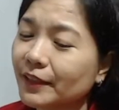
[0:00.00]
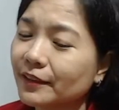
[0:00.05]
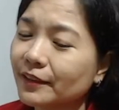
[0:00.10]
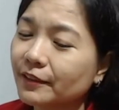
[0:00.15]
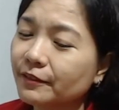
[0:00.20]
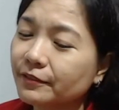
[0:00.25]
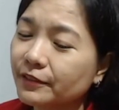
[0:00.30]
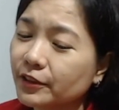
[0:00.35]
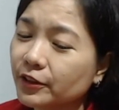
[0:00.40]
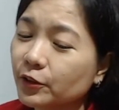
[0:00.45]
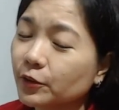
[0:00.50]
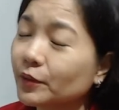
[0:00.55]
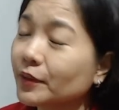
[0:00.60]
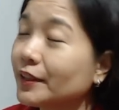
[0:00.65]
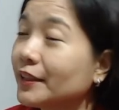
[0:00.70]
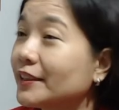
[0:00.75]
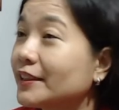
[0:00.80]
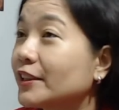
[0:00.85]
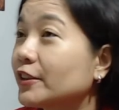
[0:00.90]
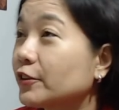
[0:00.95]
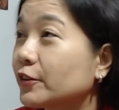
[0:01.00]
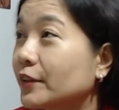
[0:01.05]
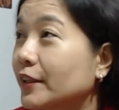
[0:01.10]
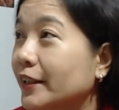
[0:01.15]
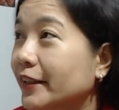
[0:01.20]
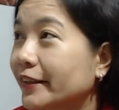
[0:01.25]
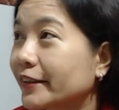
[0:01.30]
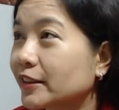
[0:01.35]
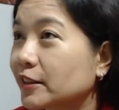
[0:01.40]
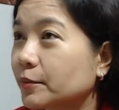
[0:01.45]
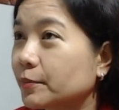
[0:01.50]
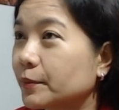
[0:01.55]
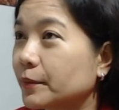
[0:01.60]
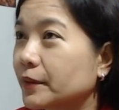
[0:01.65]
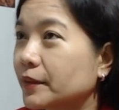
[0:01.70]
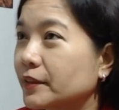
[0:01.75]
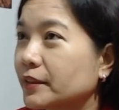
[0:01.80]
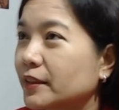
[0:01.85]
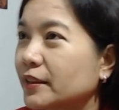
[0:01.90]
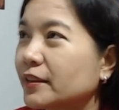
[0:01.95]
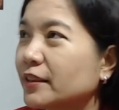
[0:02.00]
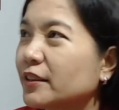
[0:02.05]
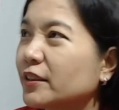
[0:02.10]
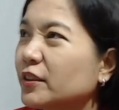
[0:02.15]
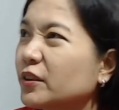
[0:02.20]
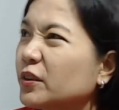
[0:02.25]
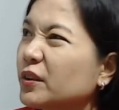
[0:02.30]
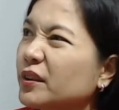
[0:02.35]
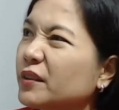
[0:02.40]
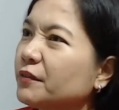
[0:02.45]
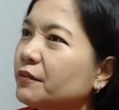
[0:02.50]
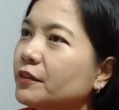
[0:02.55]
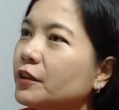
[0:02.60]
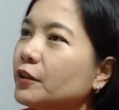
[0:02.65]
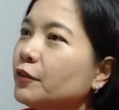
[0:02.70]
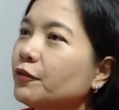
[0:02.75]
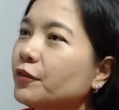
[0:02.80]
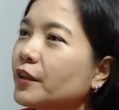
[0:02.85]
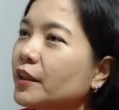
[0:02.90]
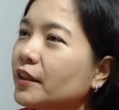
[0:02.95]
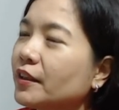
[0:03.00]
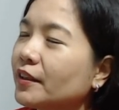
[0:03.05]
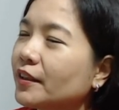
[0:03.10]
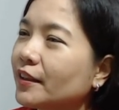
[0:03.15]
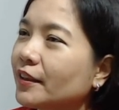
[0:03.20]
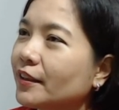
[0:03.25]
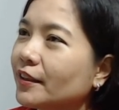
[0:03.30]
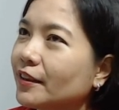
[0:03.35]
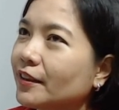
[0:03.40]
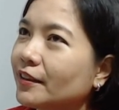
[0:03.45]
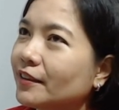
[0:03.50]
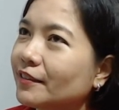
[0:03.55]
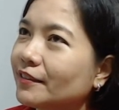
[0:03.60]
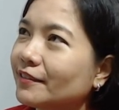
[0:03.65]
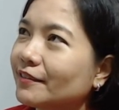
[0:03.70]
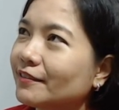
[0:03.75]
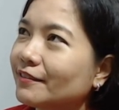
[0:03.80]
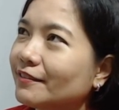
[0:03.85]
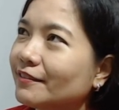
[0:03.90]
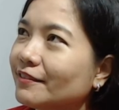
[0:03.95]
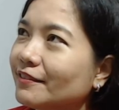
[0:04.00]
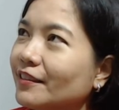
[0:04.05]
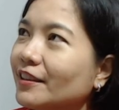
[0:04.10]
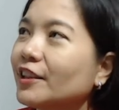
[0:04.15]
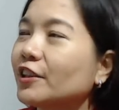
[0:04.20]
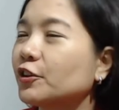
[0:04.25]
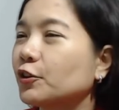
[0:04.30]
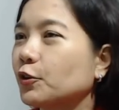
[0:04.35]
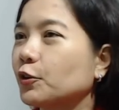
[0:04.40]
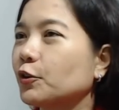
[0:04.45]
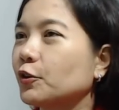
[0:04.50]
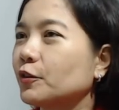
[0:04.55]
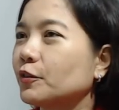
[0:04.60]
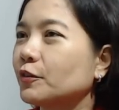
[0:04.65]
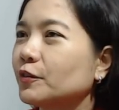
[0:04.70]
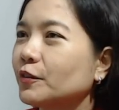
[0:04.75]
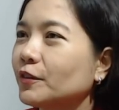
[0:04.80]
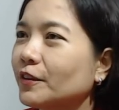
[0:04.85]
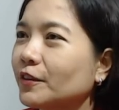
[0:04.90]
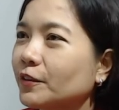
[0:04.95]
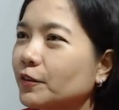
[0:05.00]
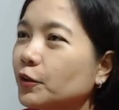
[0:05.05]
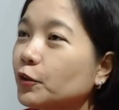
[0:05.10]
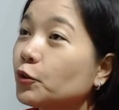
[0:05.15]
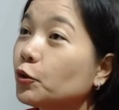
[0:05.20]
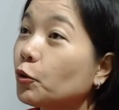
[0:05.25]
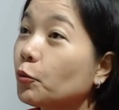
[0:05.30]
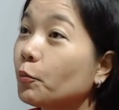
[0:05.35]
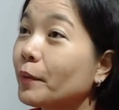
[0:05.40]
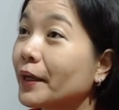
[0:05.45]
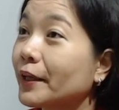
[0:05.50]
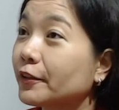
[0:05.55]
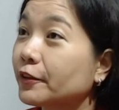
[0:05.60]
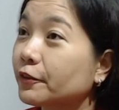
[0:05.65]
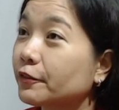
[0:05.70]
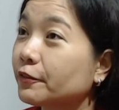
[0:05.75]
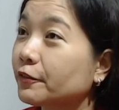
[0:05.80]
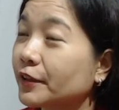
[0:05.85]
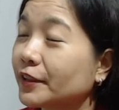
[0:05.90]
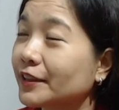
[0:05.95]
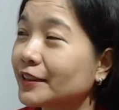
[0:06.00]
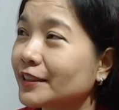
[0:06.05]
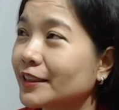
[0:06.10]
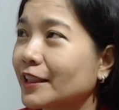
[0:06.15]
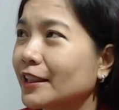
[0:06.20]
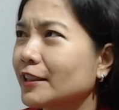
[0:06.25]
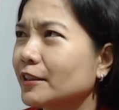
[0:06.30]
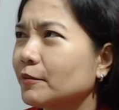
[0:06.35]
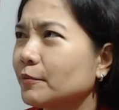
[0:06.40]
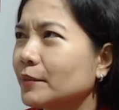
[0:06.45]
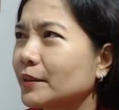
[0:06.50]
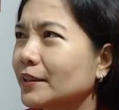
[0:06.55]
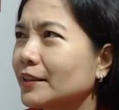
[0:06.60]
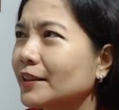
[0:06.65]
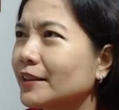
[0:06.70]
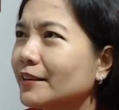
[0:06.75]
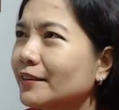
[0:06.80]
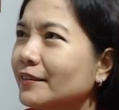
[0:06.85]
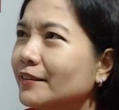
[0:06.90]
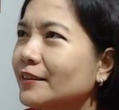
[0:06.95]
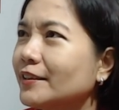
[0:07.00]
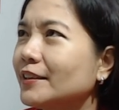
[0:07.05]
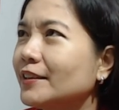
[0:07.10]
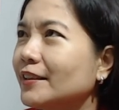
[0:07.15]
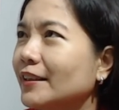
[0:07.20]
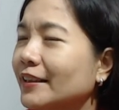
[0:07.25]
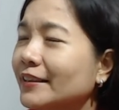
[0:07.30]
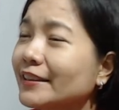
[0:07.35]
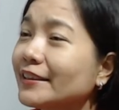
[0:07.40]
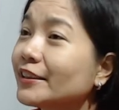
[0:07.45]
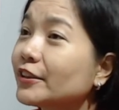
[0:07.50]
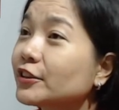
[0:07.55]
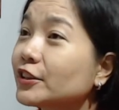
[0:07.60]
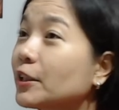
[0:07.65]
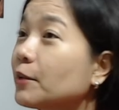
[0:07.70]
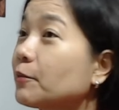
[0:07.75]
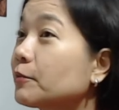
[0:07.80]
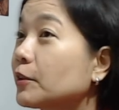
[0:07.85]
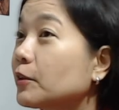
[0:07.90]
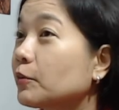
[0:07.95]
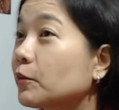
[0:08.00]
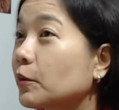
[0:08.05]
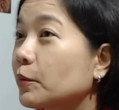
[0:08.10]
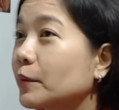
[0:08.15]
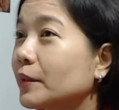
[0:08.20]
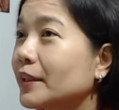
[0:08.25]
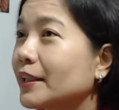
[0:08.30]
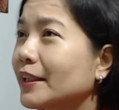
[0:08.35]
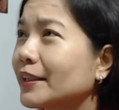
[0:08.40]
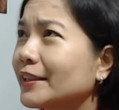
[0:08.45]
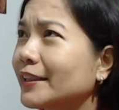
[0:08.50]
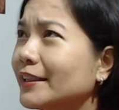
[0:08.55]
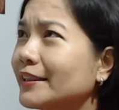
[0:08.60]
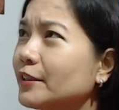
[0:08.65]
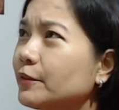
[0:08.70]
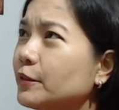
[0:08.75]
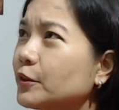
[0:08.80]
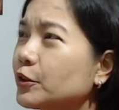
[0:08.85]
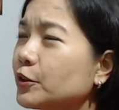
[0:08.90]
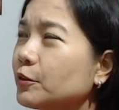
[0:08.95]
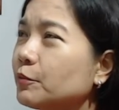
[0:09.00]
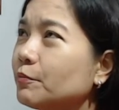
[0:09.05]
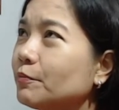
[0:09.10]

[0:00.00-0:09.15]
if you don't listen to the experts and then you you feel na eto, na you know better for this animal, then I think there's something wrong with that. Kasi we should